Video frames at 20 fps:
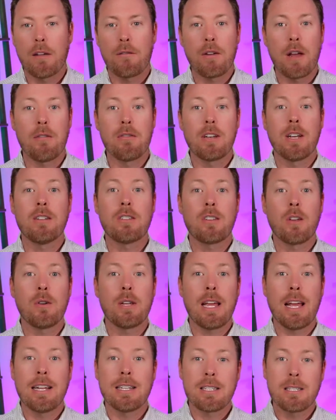And if you haven't done
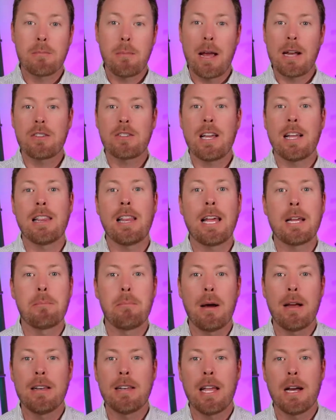so yet, smash that
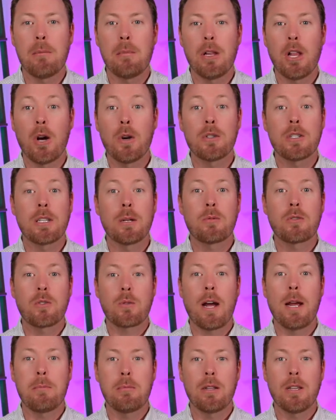like button down below,
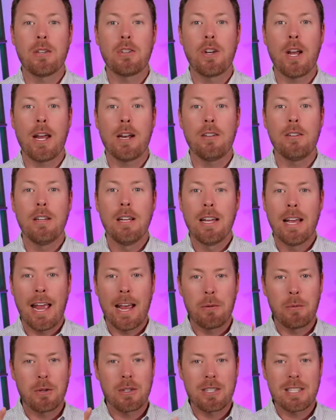subscribe to the channel,
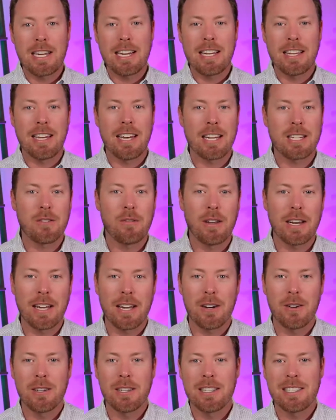and we'll see you in the next
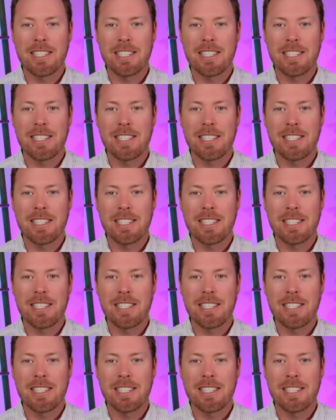video.